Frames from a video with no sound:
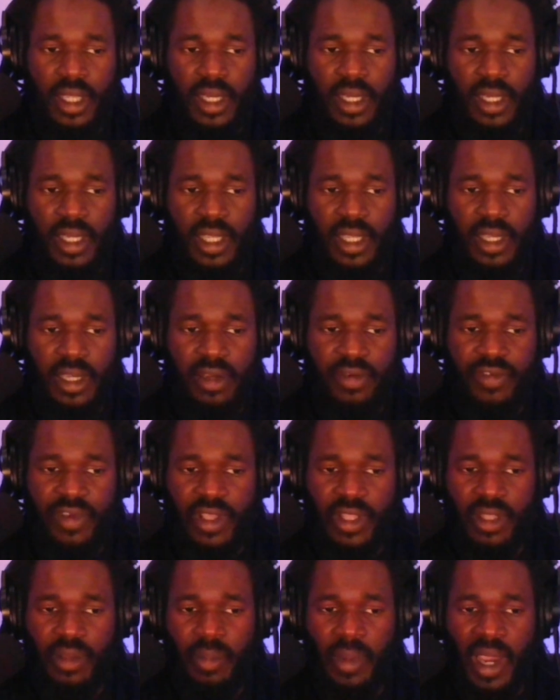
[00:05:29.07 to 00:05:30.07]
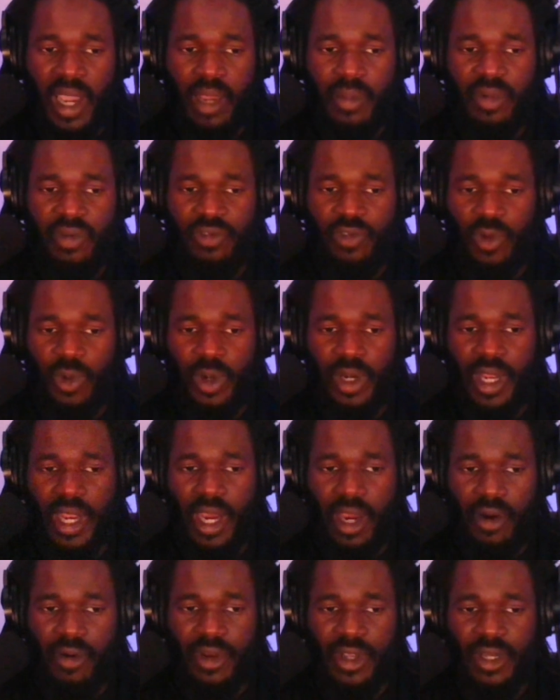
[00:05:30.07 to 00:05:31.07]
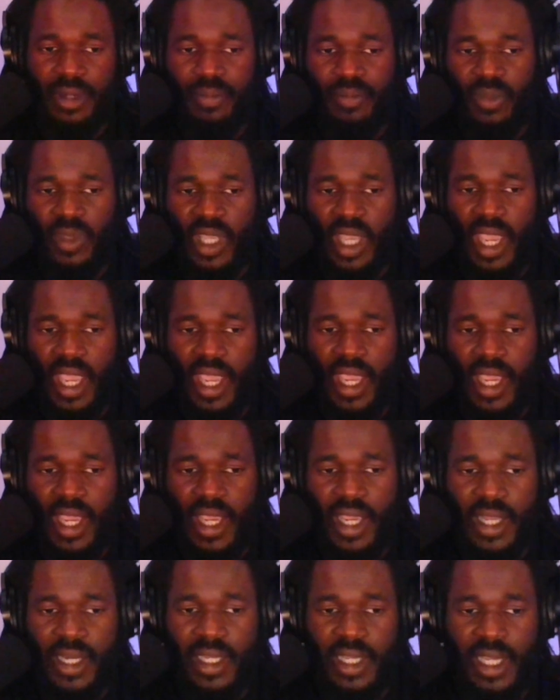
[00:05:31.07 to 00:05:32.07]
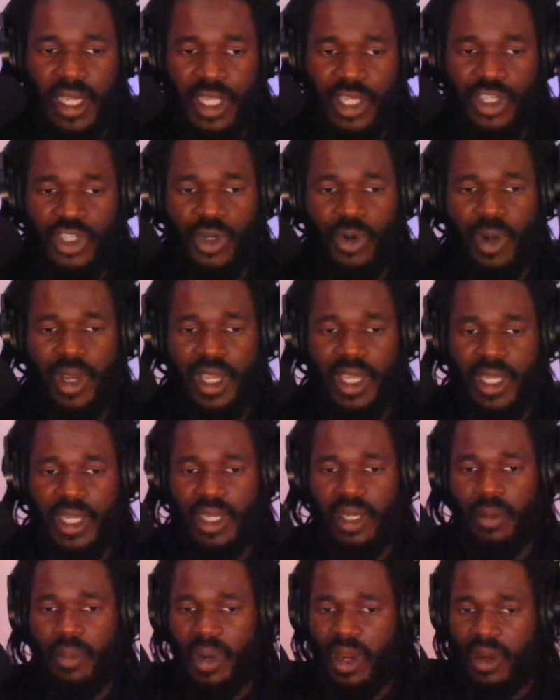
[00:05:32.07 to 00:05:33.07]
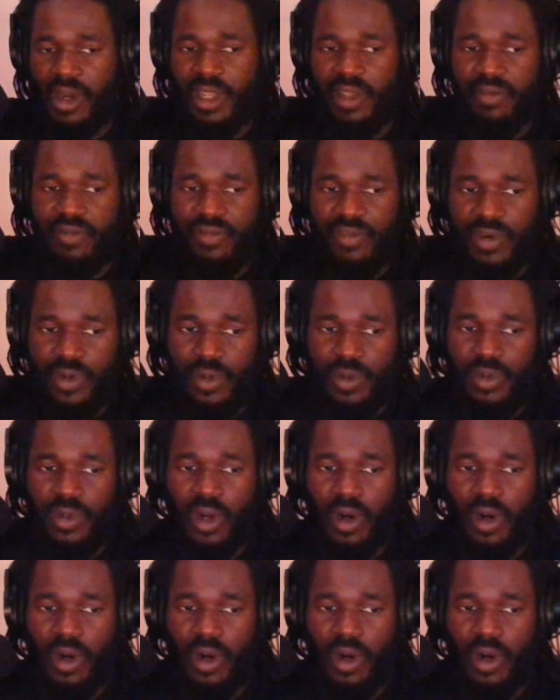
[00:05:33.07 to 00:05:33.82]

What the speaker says: live in the Miami, Florida area and enjoy eating American food.